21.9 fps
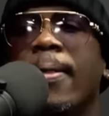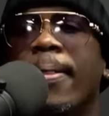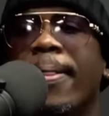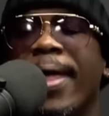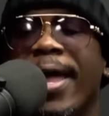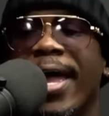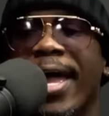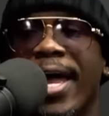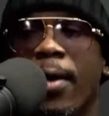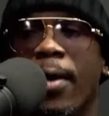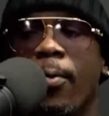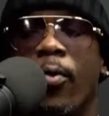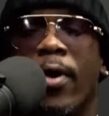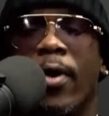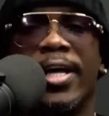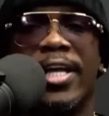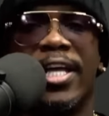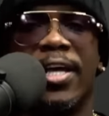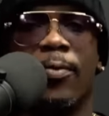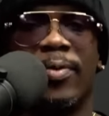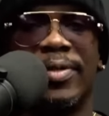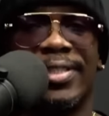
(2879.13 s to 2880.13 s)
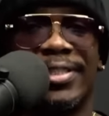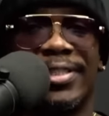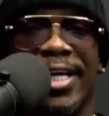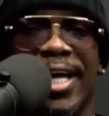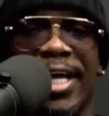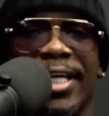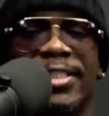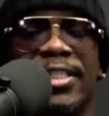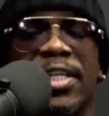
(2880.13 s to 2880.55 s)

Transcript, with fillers: And what he was texting